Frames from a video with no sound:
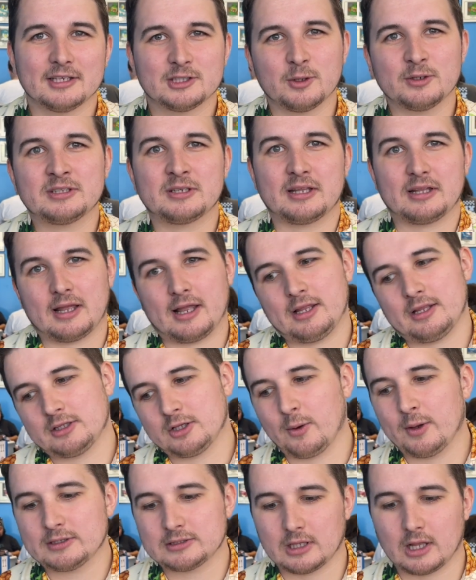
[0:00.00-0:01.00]
It's
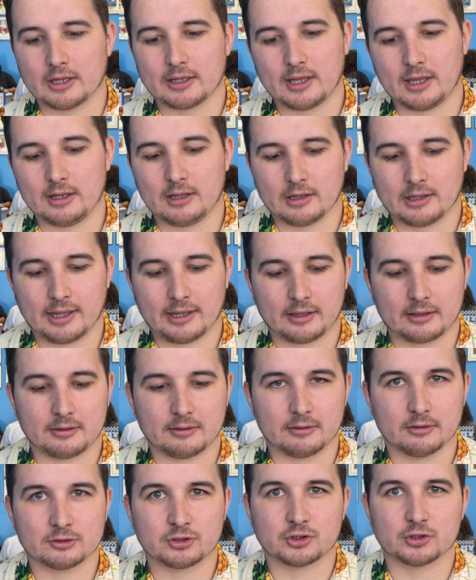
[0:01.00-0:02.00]
always lucky to like
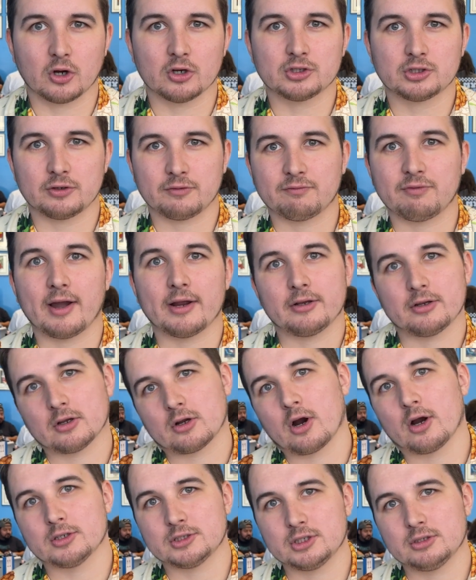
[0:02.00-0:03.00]
search and find the
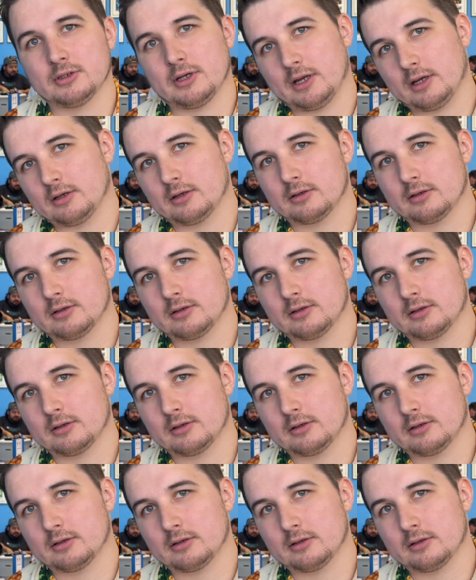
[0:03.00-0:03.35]
cards you need.